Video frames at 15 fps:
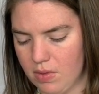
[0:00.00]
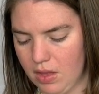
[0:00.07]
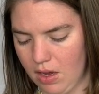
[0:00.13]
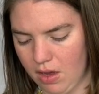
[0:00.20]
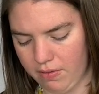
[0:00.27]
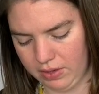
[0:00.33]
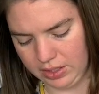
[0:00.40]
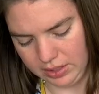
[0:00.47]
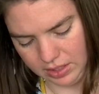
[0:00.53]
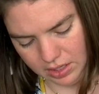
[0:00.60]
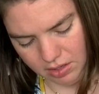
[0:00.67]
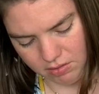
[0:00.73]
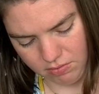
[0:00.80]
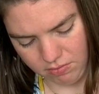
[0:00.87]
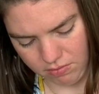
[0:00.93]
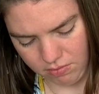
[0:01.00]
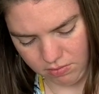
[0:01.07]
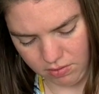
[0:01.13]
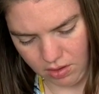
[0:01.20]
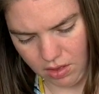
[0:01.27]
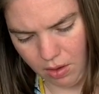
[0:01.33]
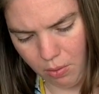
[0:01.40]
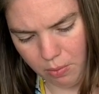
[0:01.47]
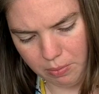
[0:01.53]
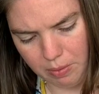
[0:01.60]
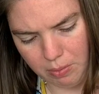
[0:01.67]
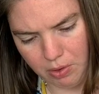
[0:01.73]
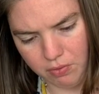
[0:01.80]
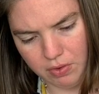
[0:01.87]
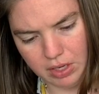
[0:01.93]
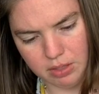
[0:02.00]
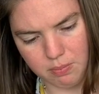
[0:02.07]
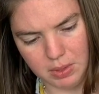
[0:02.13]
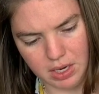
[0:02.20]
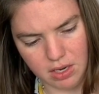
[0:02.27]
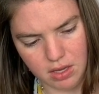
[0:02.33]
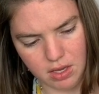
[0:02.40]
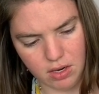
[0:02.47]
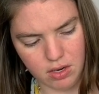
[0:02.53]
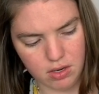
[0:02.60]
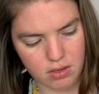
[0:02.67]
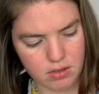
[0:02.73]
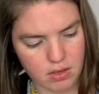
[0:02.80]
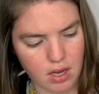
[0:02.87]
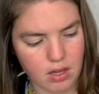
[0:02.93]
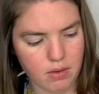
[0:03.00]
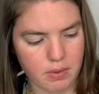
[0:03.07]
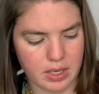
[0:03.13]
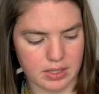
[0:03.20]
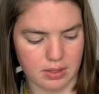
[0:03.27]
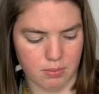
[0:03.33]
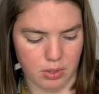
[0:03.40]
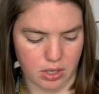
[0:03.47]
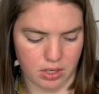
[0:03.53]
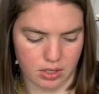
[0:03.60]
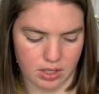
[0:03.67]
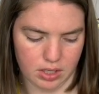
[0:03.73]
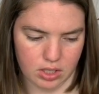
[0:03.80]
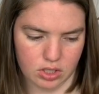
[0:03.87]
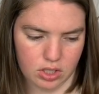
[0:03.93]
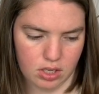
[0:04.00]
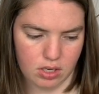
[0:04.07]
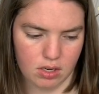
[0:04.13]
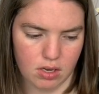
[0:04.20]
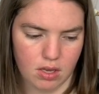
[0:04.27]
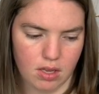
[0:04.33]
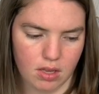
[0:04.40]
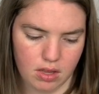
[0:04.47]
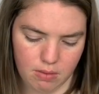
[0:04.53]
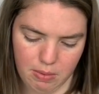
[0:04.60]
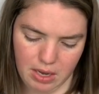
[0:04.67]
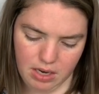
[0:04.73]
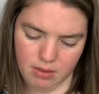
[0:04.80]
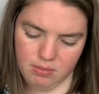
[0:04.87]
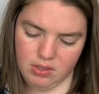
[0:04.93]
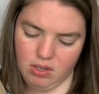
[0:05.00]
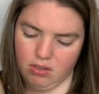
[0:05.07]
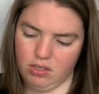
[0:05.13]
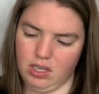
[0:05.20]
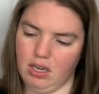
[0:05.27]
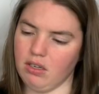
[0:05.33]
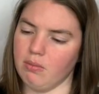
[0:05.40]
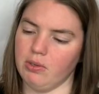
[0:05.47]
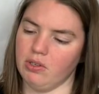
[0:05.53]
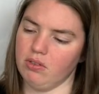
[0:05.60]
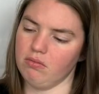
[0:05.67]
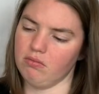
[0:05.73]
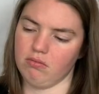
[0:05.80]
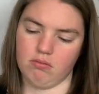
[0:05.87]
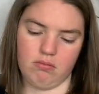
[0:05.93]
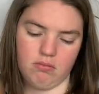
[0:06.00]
Obviously they won't be perfect, but they're otherwise in pretty good condition. The bottoms aren't terrible.